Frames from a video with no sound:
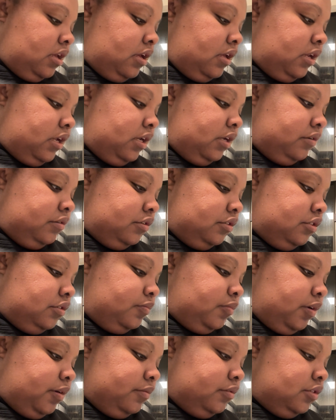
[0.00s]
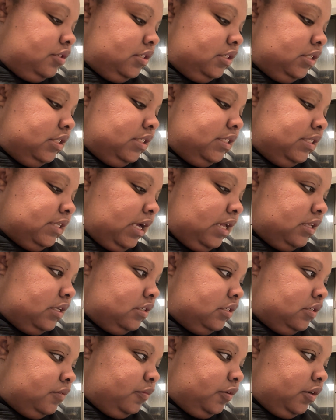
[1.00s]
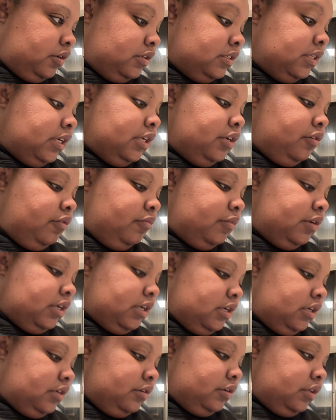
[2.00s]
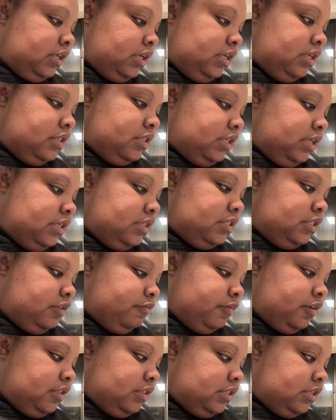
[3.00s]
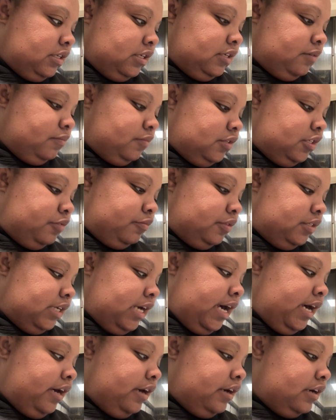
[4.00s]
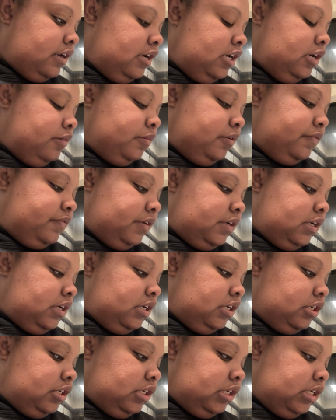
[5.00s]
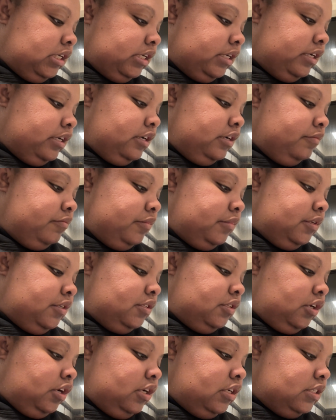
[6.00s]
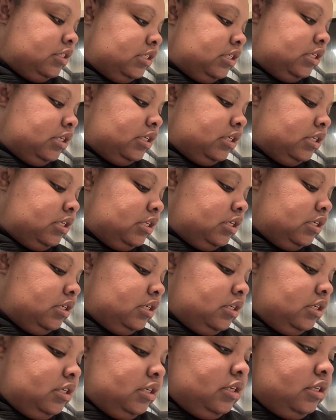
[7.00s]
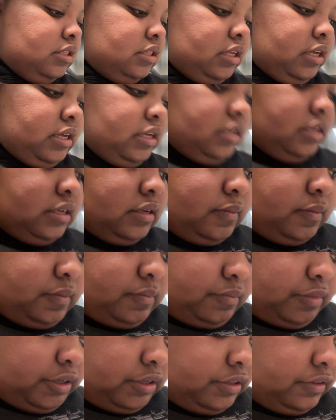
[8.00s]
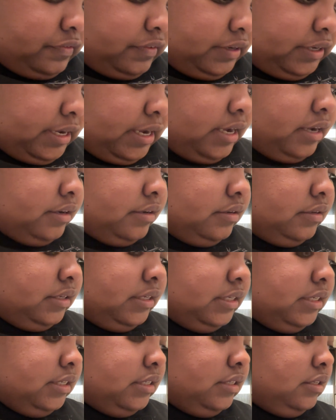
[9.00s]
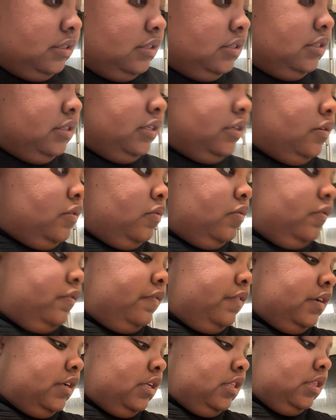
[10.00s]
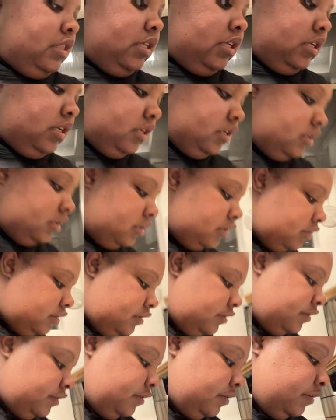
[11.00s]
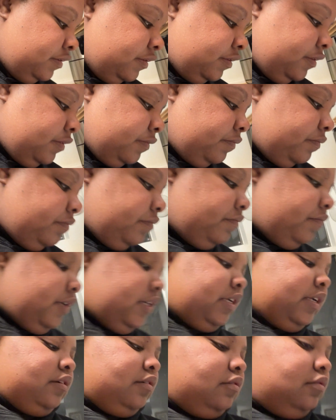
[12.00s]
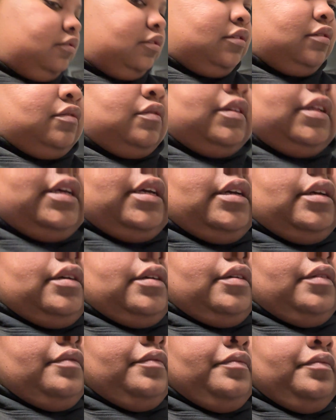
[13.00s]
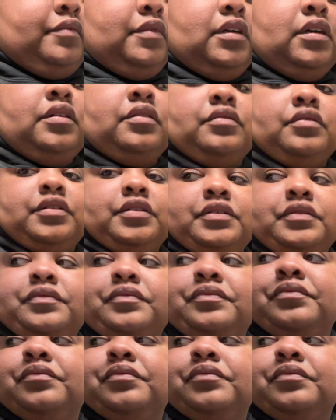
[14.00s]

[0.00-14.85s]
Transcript: I know I should probably just eat a salad tomorrow because I know I'm gonna get hungry. Yeah, that's the main thing. I'm gonna be tired, fucking hungry, exhausted. Like, I'm gonna burn the fuck out. Like, it's like a whole fucking thing that I also like, I don't know.